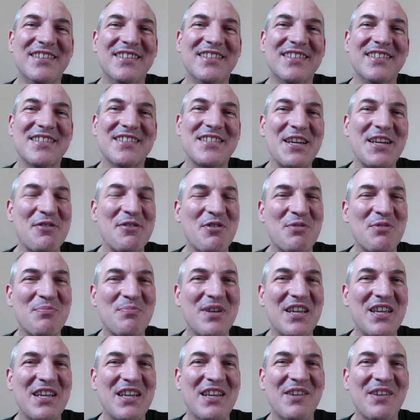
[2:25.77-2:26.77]
stay with
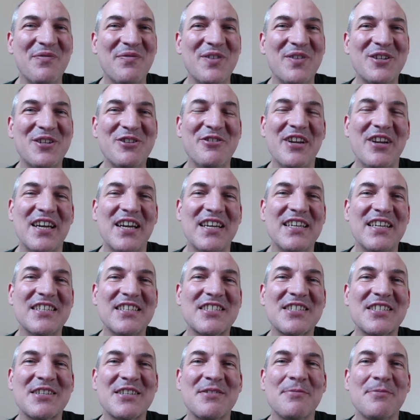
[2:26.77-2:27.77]
me for 2
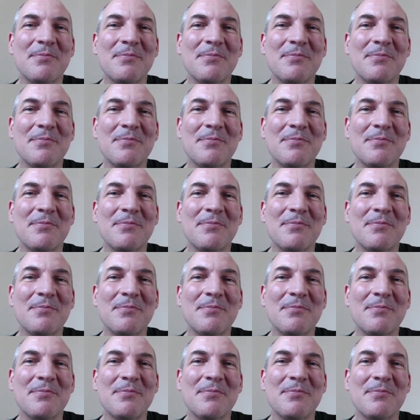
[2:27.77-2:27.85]
days.